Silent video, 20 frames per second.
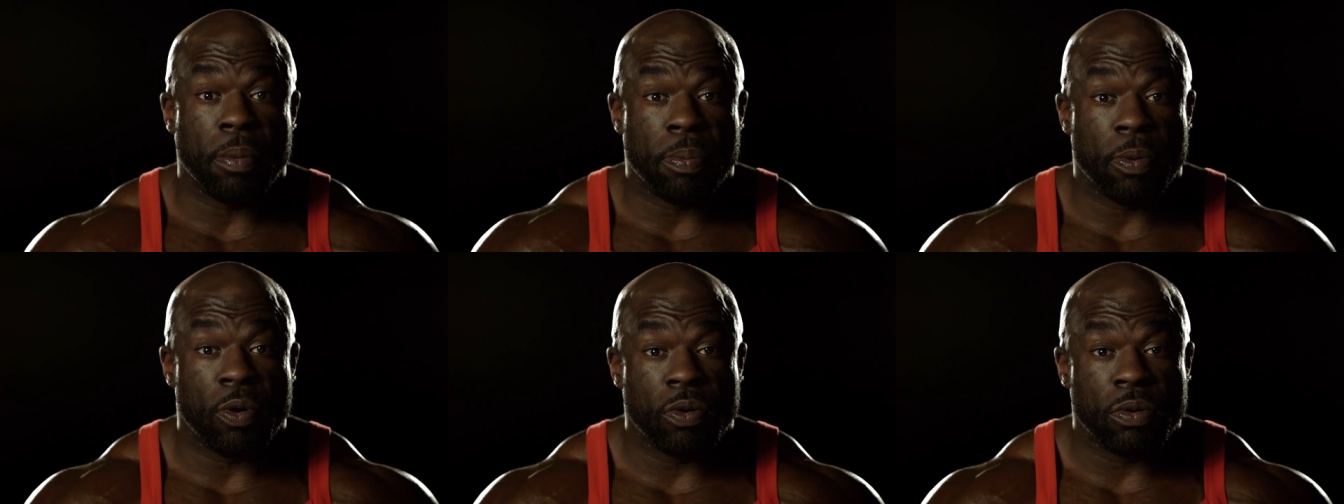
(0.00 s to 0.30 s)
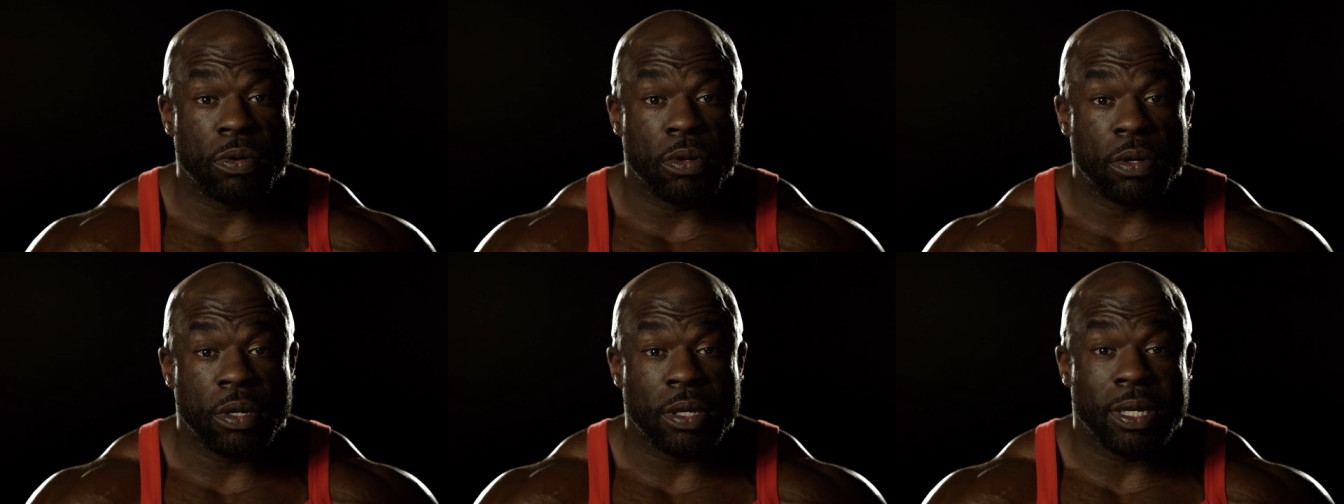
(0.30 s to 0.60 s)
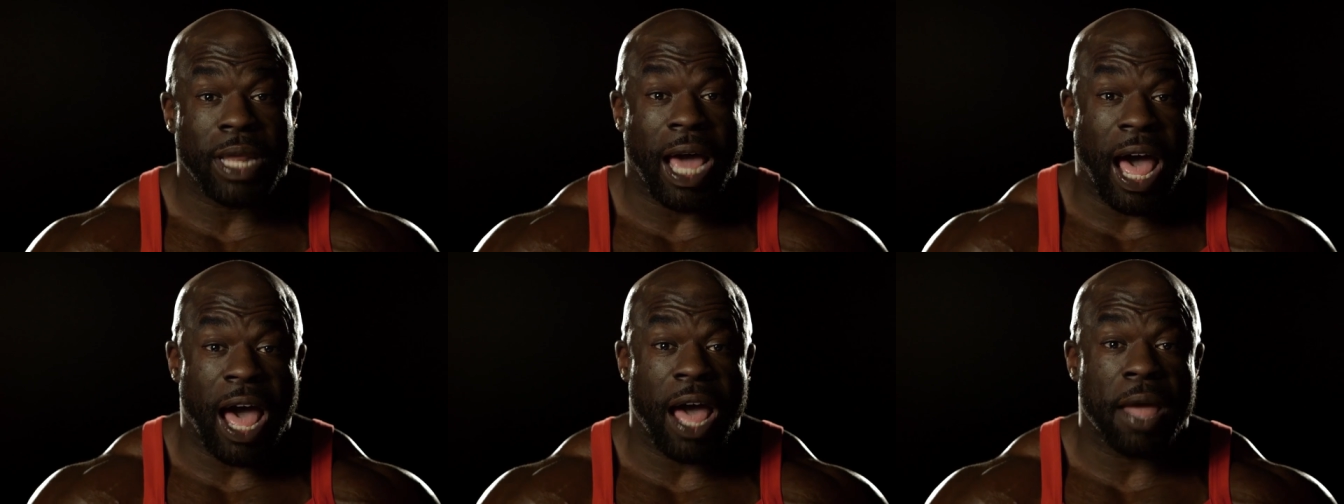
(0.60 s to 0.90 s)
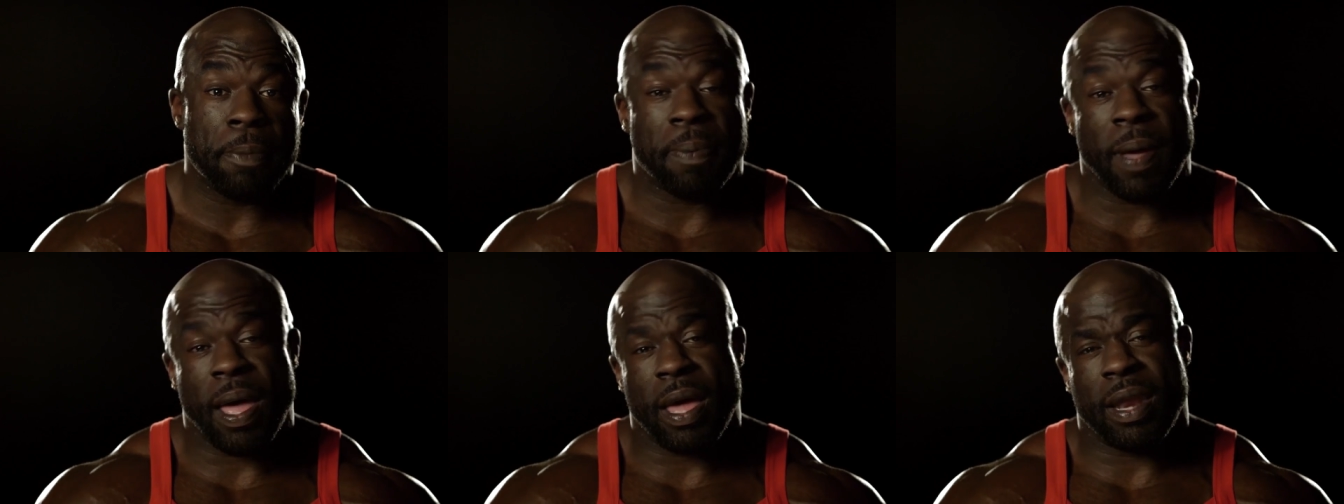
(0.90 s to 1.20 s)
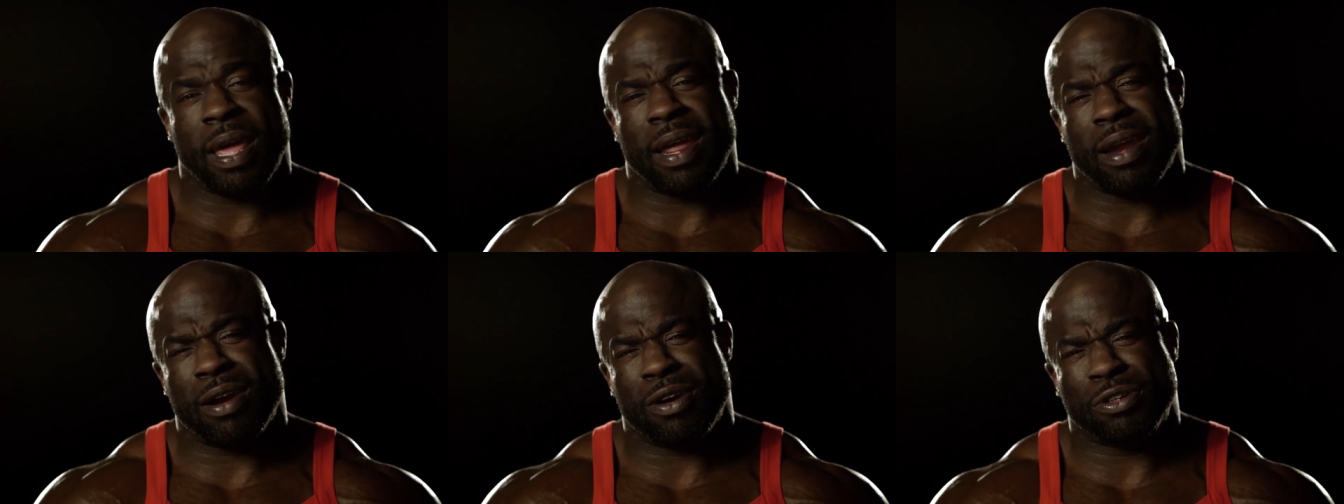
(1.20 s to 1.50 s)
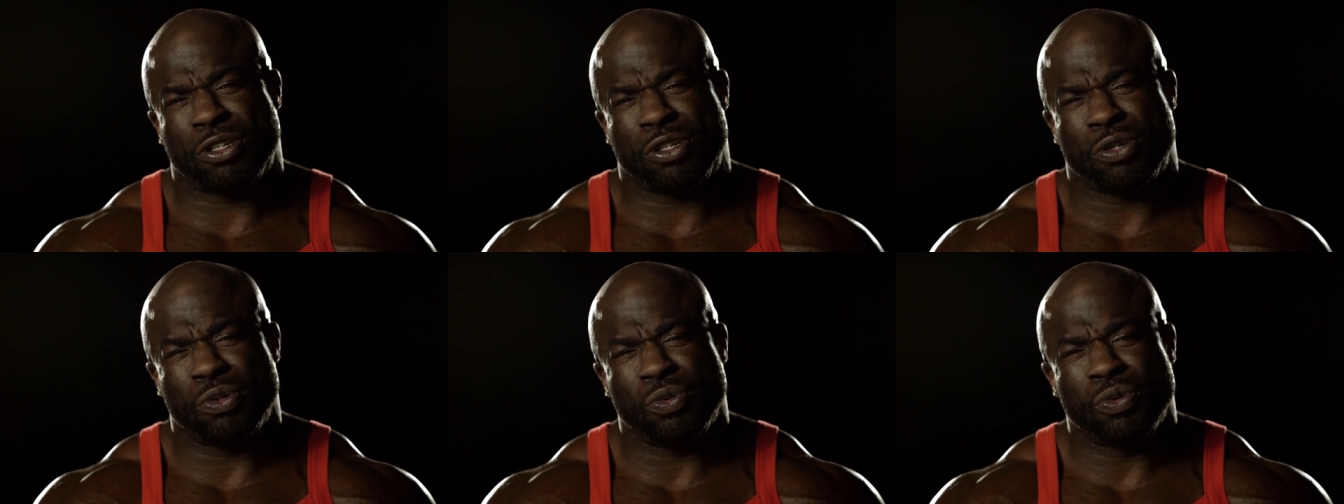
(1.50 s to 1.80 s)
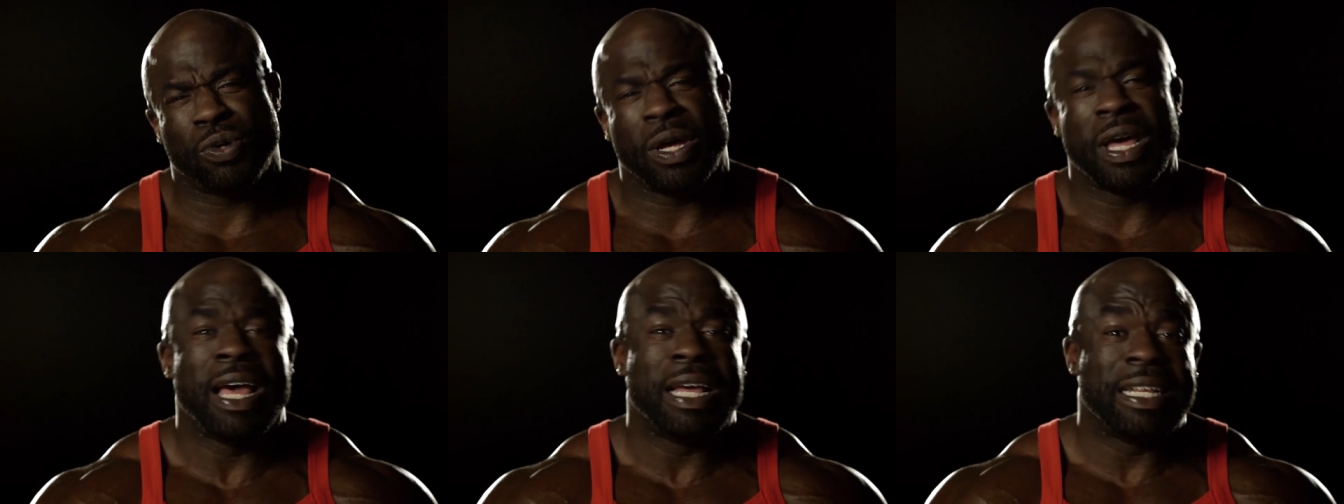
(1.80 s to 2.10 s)
double the iPad Air
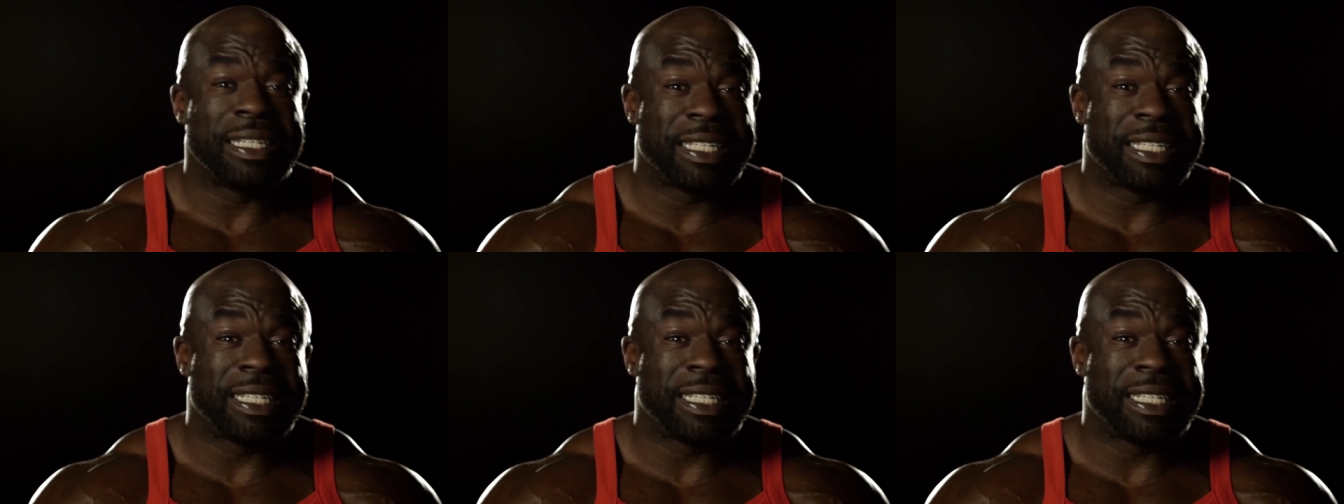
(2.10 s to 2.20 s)
2